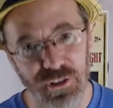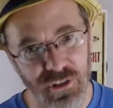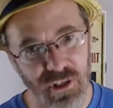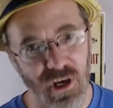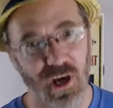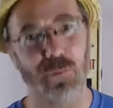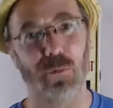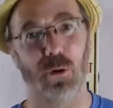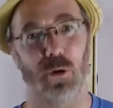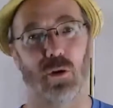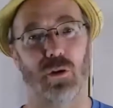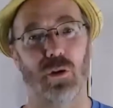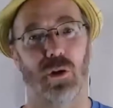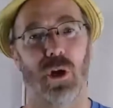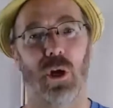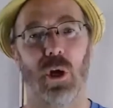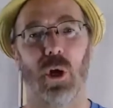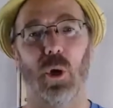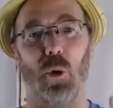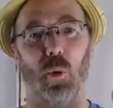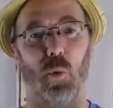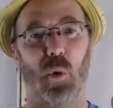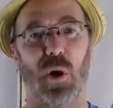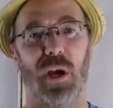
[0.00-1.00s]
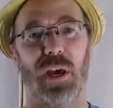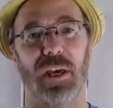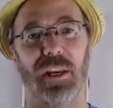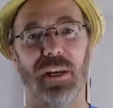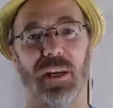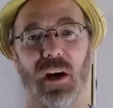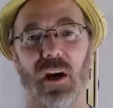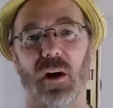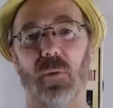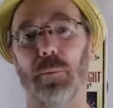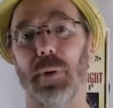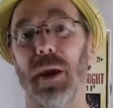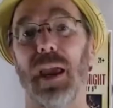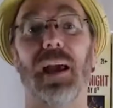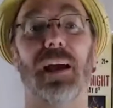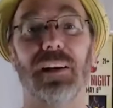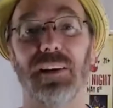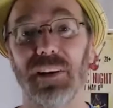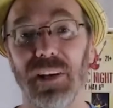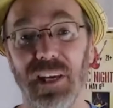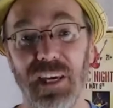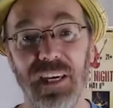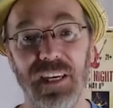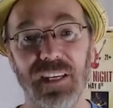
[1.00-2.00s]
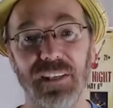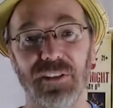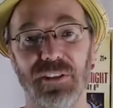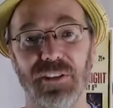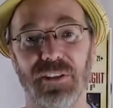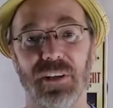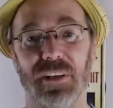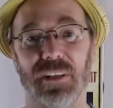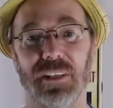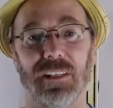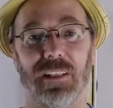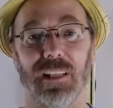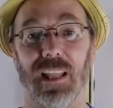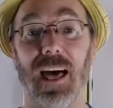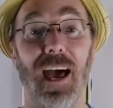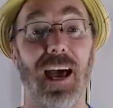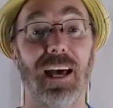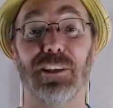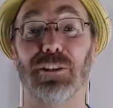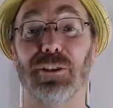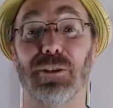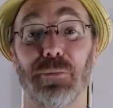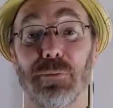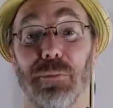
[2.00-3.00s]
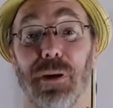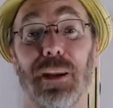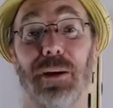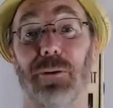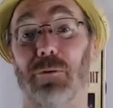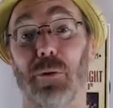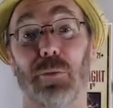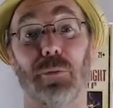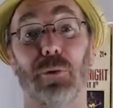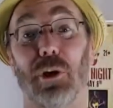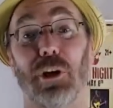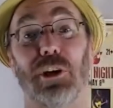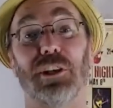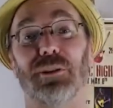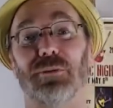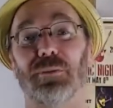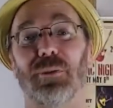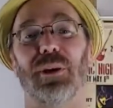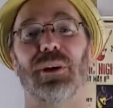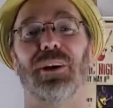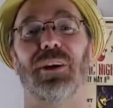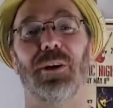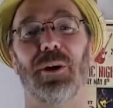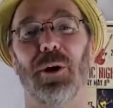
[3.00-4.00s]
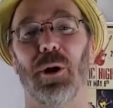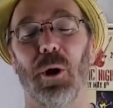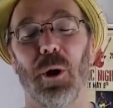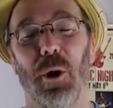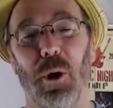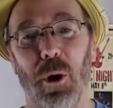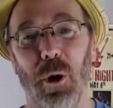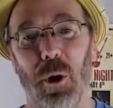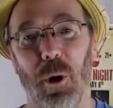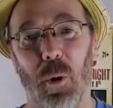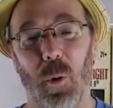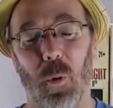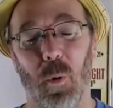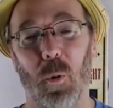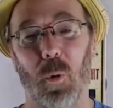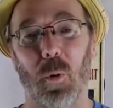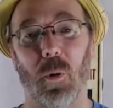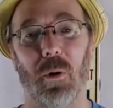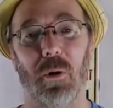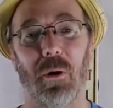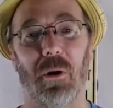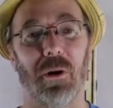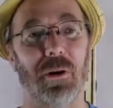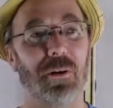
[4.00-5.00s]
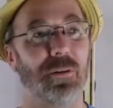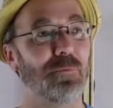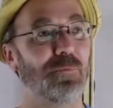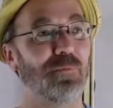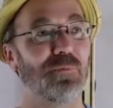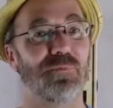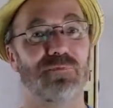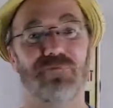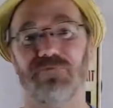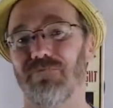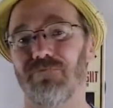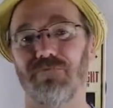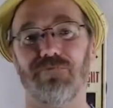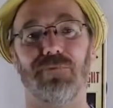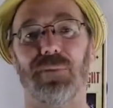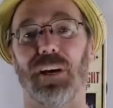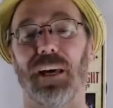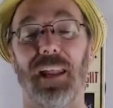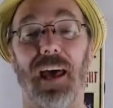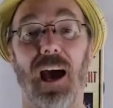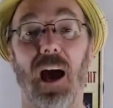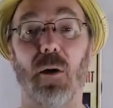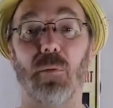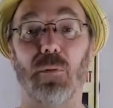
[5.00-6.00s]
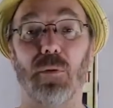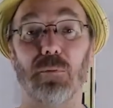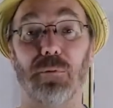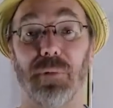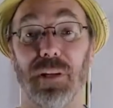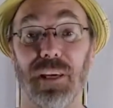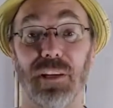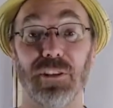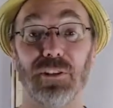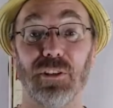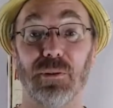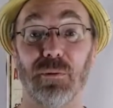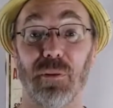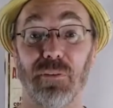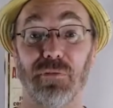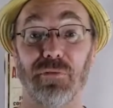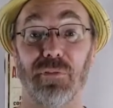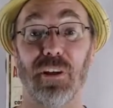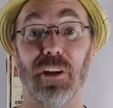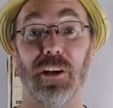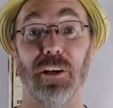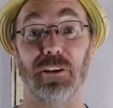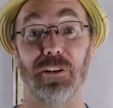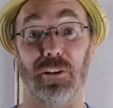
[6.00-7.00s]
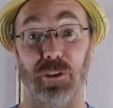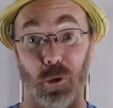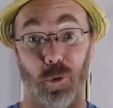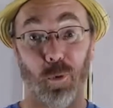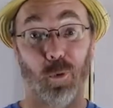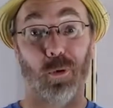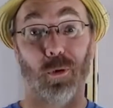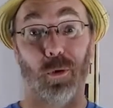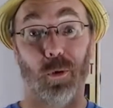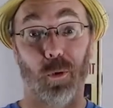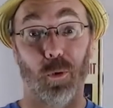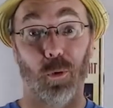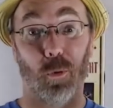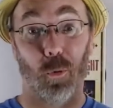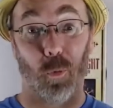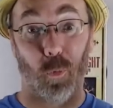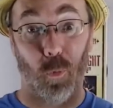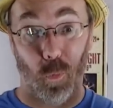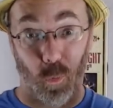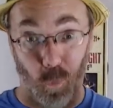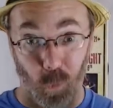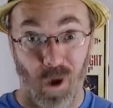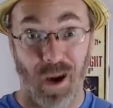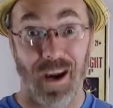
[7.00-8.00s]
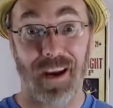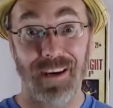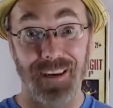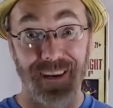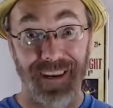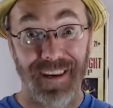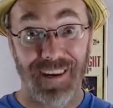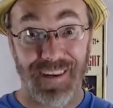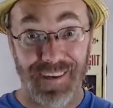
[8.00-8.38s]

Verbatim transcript: double when a band needs a last minute replacement or an album needs to be finished right